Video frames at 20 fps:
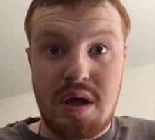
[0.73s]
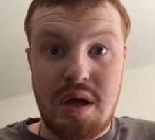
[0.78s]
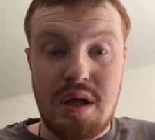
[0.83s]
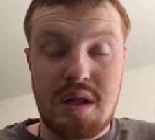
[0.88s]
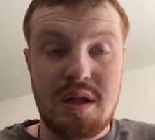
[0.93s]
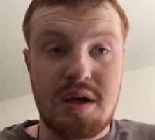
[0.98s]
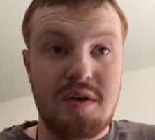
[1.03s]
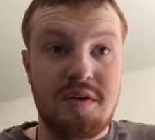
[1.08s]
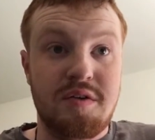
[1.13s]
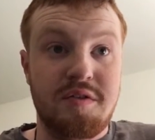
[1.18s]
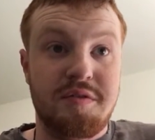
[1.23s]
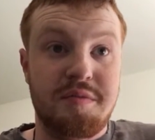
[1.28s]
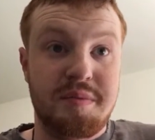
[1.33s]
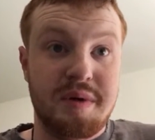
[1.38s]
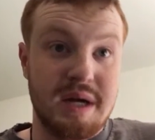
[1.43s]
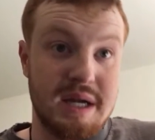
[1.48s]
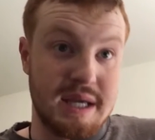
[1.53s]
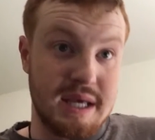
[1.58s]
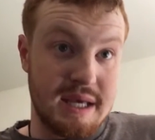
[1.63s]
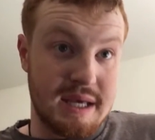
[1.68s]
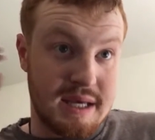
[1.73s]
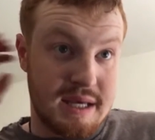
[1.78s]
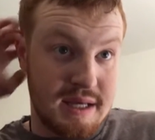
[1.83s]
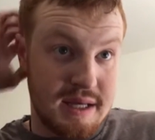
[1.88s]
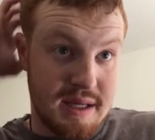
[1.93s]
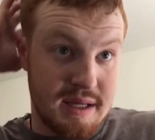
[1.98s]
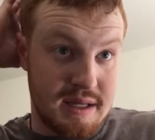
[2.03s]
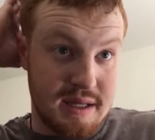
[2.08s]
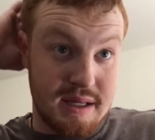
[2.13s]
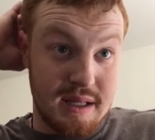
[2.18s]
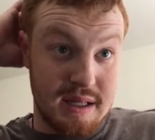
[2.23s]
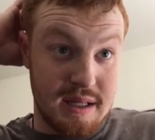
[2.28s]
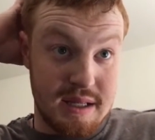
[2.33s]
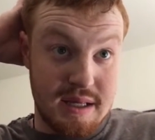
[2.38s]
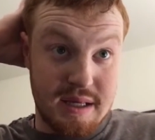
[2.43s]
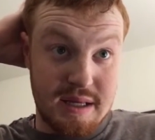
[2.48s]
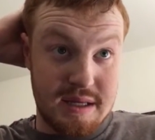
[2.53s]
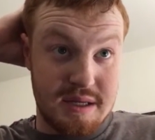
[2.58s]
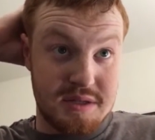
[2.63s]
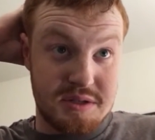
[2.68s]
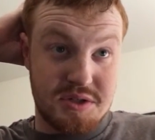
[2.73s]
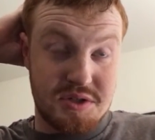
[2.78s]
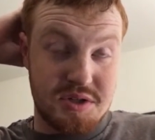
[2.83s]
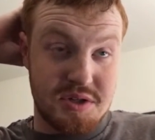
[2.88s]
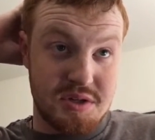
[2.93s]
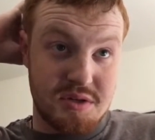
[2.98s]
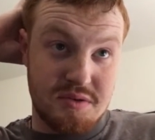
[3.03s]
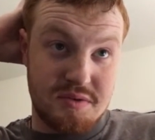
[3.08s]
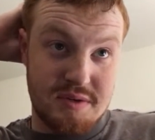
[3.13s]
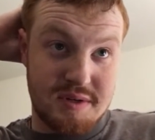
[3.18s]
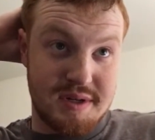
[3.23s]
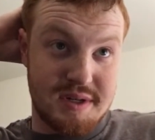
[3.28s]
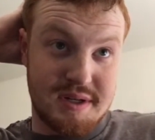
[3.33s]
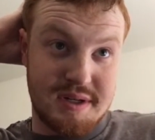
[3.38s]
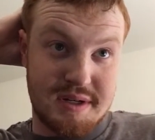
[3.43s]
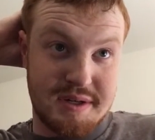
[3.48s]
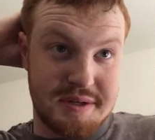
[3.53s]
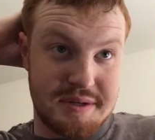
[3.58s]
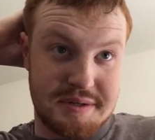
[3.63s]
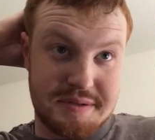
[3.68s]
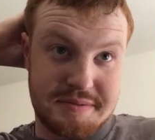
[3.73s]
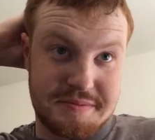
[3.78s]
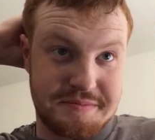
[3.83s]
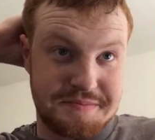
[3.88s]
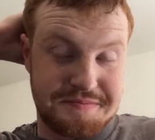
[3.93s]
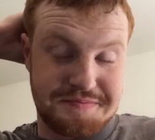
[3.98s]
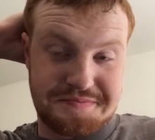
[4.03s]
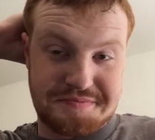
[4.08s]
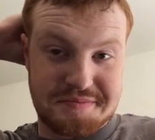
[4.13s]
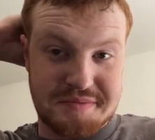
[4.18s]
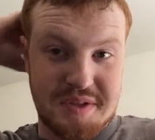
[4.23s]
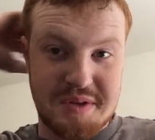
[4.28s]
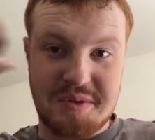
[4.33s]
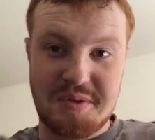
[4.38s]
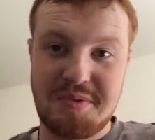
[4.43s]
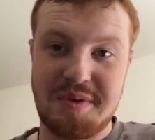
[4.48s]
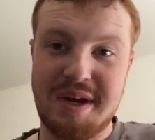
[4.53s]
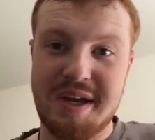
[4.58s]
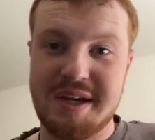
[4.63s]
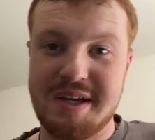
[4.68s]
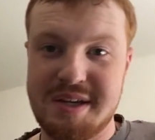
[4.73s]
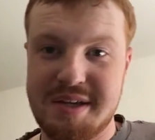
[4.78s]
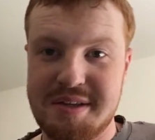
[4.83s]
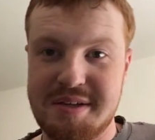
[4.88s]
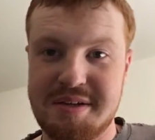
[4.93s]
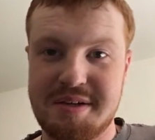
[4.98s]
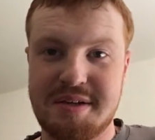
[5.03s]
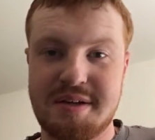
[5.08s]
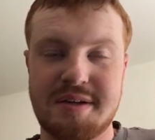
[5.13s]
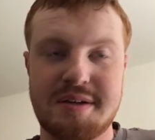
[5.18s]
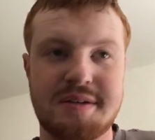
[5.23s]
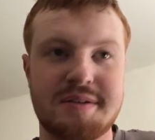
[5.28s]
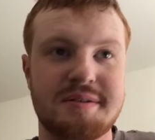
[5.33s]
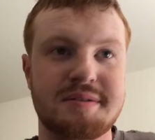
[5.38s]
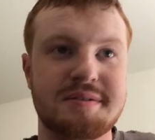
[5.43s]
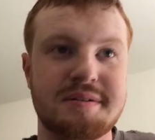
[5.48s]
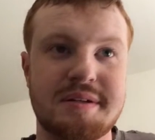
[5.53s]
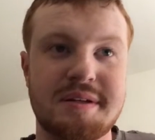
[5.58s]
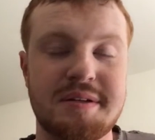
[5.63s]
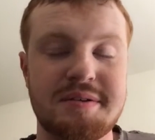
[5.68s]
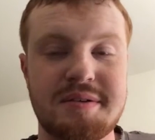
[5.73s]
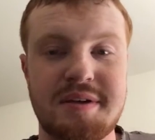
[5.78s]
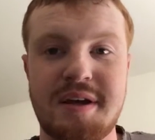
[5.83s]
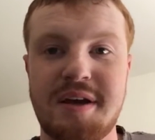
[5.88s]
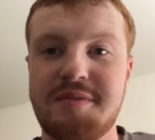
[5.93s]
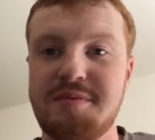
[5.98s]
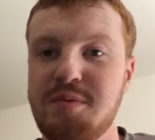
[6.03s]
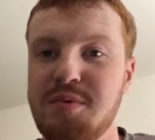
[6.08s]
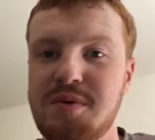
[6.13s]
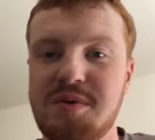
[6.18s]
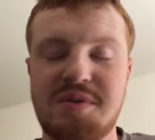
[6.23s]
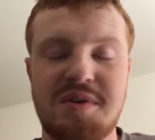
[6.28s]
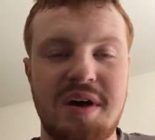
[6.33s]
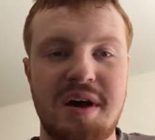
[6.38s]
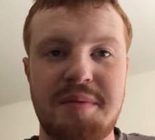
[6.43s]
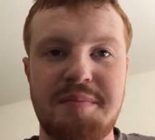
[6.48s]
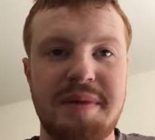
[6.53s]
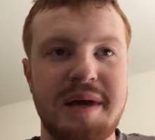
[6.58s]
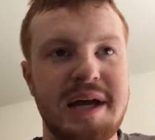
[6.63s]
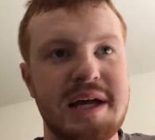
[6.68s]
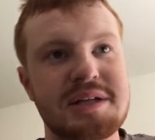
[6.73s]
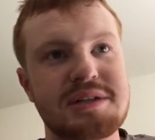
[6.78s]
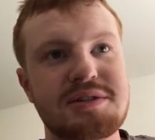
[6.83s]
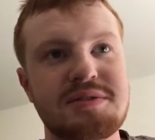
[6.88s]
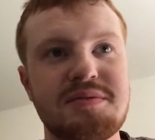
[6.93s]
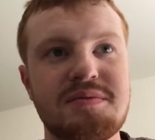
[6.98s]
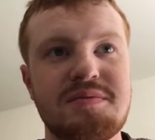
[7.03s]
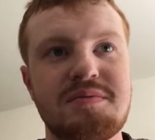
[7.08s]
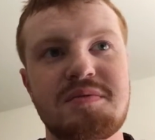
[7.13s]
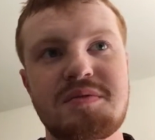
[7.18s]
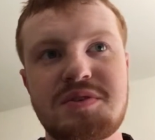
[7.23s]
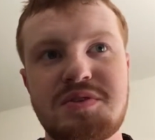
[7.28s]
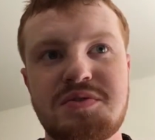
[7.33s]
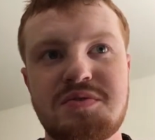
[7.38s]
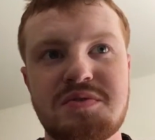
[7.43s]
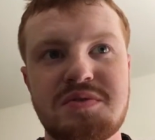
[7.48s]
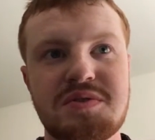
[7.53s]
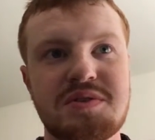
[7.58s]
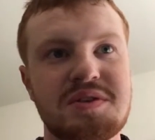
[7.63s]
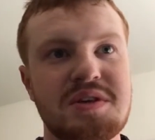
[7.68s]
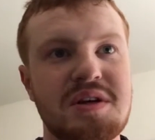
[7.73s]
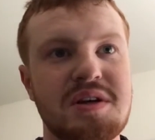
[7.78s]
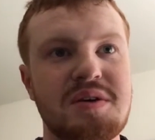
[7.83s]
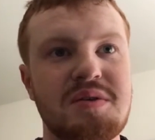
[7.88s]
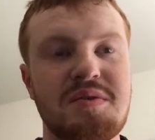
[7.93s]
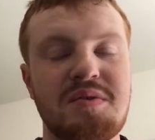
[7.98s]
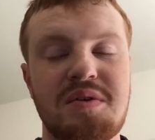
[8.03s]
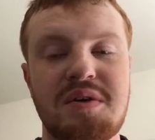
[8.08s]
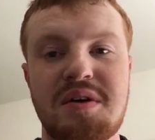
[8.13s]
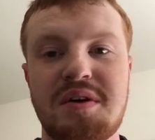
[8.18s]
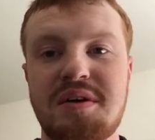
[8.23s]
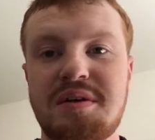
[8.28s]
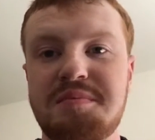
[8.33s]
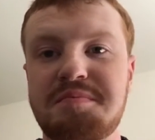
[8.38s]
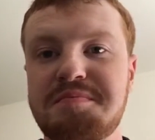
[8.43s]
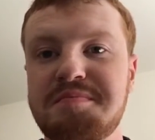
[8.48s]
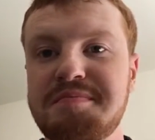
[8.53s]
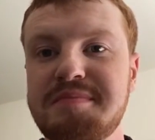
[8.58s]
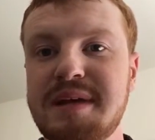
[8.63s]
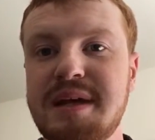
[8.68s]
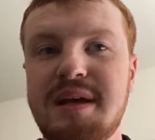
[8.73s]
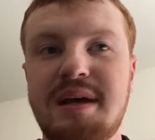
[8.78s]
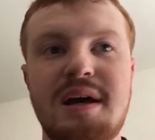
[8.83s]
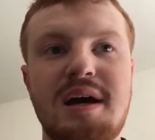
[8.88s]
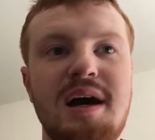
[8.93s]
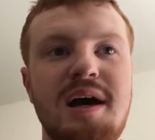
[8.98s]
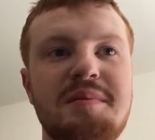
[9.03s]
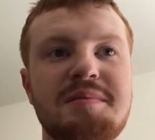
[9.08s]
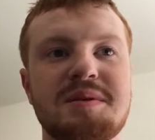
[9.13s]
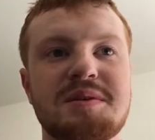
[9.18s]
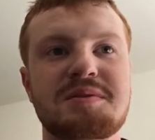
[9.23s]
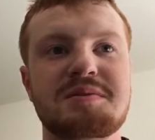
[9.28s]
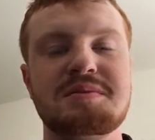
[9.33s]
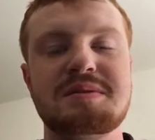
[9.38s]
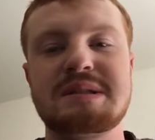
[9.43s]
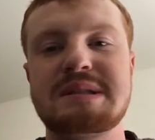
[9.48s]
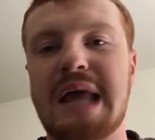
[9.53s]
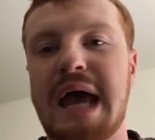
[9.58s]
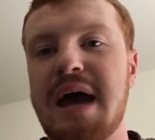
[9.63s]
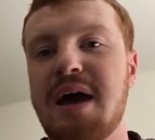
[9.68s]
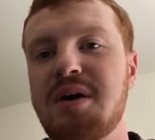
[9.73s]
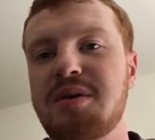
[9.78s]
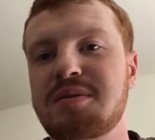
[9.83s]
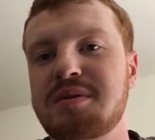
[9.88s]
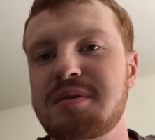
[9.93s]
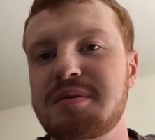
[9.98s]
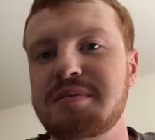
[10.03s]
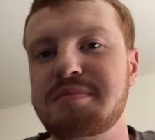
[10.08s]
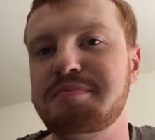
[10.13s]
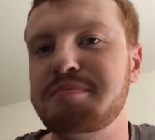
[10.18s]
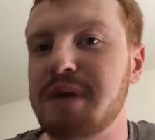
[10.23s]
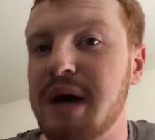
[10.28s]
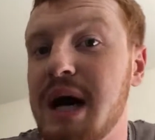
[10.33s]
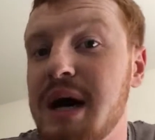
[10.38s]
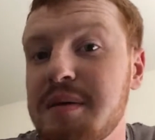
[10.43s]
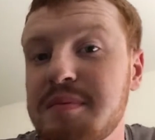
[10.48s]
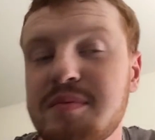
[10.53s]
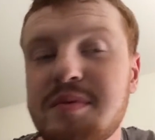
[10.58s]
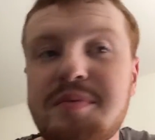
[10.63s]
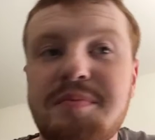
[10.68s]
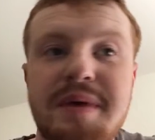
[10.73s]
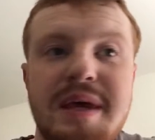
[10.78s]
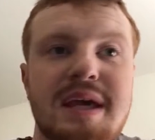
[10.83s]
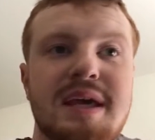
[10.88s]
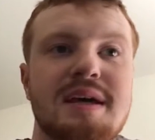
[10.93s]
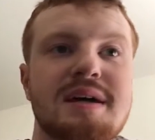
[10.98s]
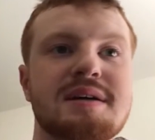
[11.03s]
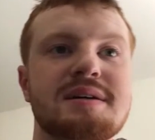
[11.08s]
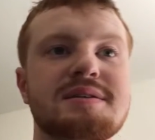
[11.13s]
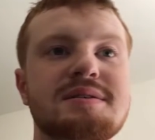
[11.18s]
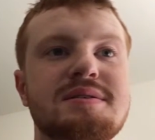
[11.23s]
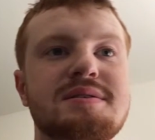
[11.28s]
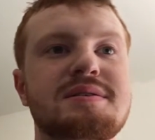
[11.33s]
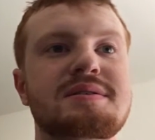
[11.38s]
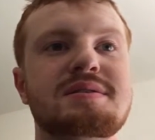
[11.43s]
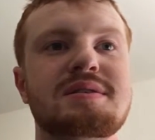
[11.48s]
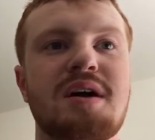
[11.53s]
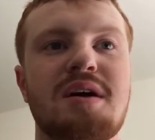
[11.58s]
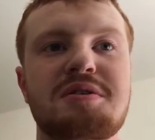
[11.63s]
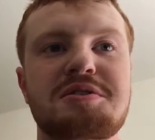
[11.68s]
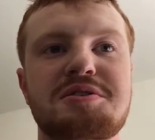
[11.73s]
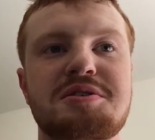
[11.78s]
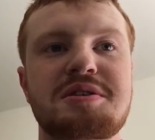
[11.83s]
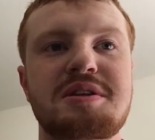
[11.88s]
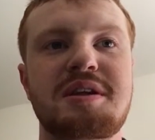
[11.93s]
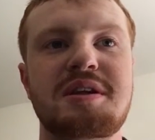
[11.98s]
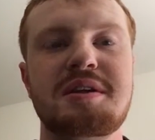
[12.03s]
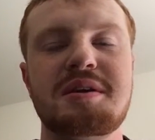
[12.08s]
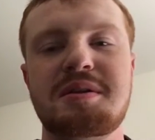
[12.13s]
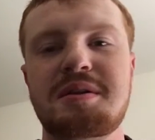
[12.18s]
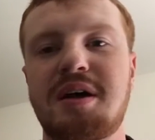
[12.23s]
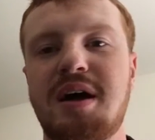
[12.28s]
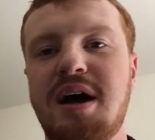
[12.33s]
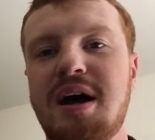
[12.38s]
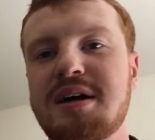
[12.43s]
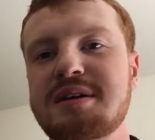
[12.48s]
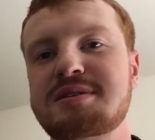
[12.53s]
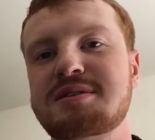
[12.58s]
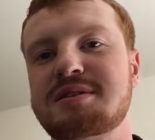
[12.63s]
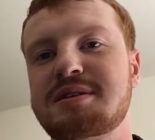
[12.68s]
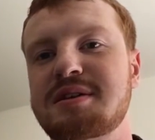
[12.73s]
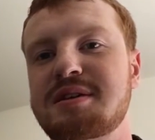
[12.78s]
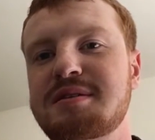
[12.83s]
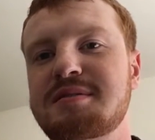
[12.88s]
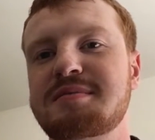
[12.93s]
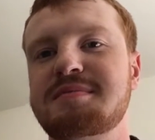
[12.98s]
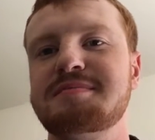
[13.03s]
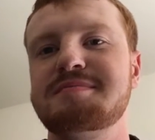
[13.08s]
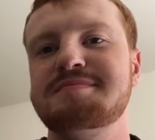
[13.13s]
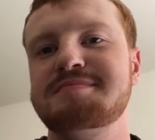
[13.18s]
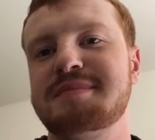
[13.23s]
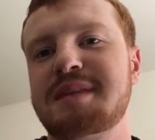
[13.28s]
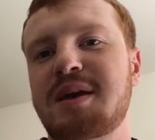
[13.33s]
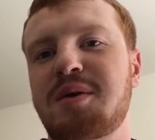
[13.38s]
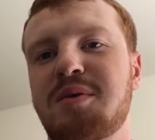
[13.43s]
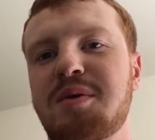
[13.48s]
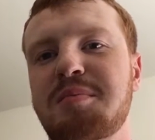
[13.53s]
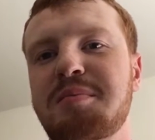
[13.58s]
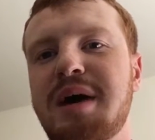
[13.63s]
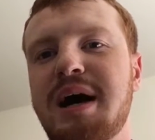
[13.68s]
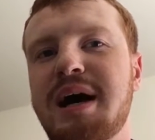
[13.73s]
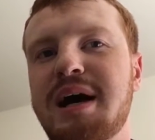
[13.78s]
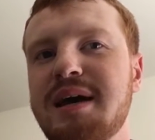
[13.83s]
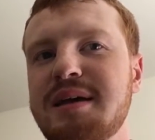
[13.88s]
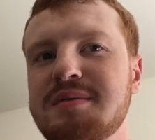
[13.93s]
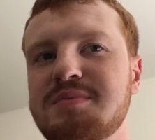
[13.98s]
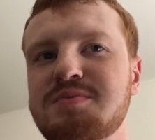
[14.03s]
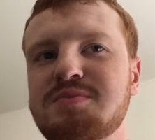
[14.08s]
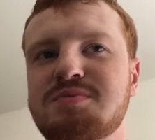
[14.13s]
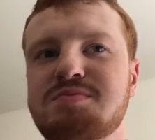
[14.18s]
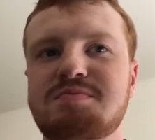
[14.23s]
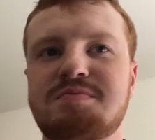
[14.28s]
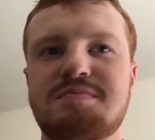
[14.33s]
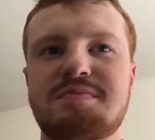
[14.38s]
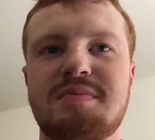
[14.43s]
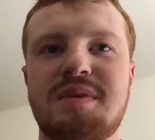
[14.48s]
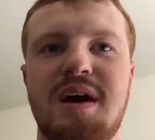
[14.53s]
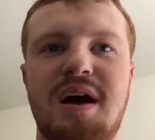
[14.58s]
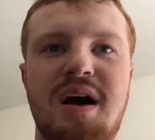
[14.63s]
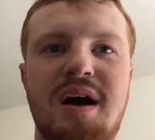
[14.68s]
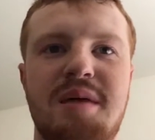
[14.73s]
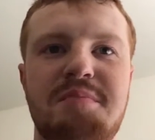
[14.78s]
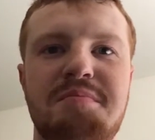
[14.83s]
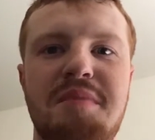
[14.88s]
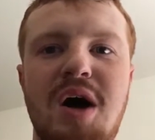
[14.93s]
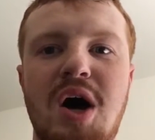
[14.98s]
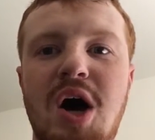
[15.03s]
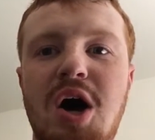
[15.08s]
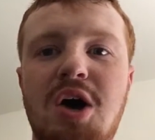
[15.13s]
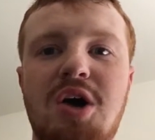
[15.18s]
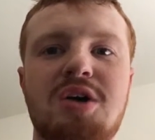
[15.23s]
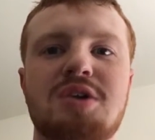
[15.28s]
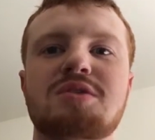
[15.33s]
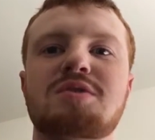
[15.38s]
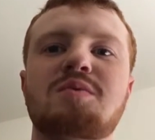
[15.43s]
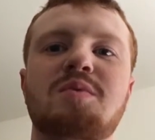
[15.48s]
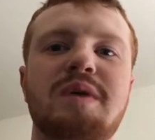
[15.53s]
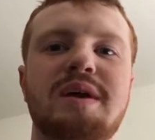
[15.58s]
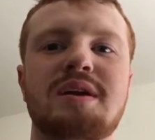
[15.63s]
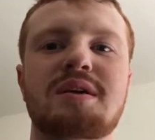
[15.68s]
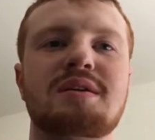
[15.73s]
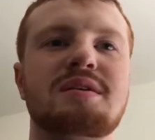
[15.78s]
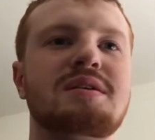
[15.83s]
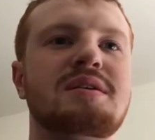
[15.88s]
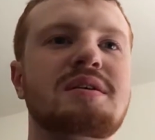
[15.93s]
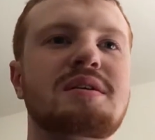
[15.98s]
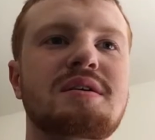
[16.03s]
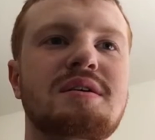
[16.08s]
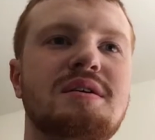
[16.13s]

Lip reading: Hello, everybody. So, we had another day of World Cup action, which was good. I'm a little down and bummed because Argentina lost, and they were my heart winner,